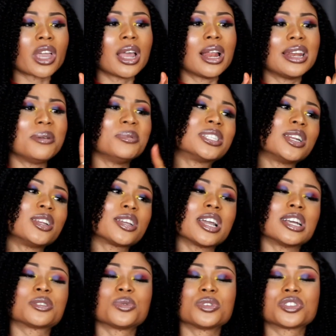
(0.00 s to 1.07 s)
Let me tell you
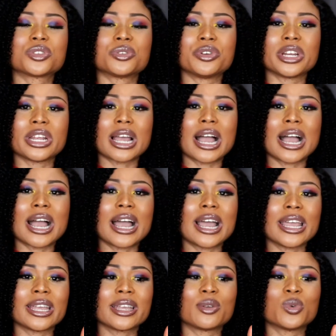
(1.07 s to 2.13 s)
guys one story.
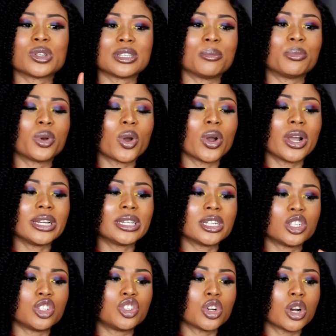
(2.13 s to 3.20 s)
I was employed in a
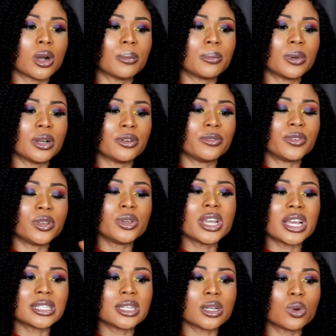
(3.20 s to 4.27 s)
job a few
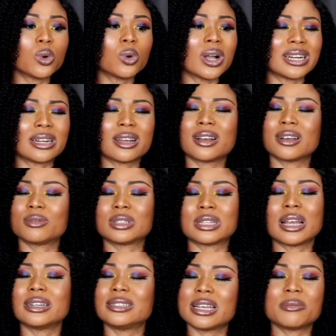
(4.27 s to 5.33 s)
years ago, and
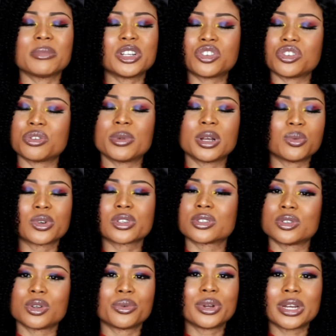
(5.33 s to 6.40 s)
then my German was
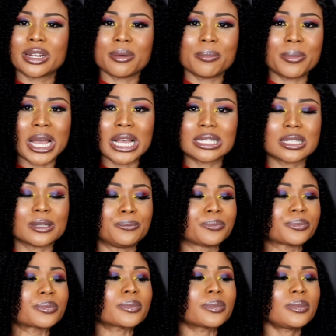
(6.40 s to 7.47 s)
not really the best.
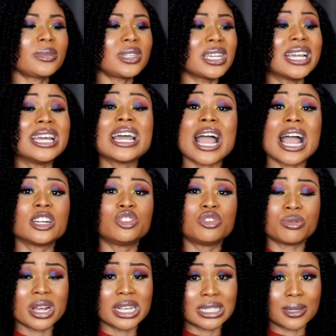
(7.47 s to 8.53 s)
And I
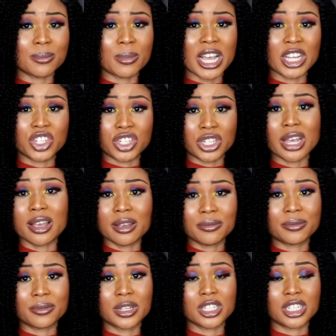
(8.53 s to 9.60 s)
addressed my chef.
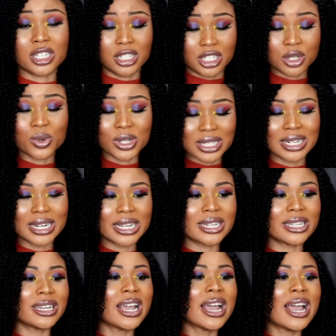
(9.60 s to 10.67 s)
She was a
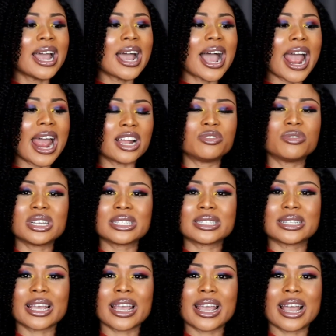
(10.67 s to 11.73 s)
lady. I addressed
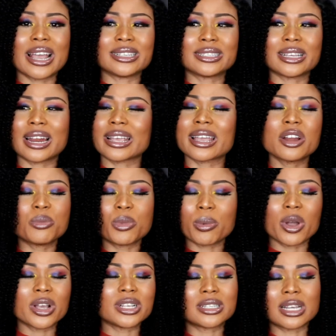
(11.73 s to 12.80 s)
her. I said, I can't remember
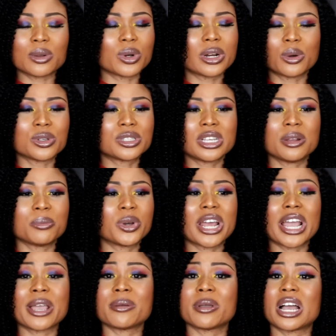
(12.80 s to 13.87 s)
exactly what I was saying, but
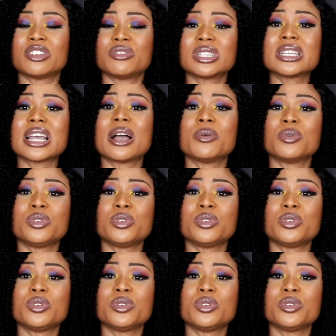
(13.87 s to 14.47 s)
I addressed her.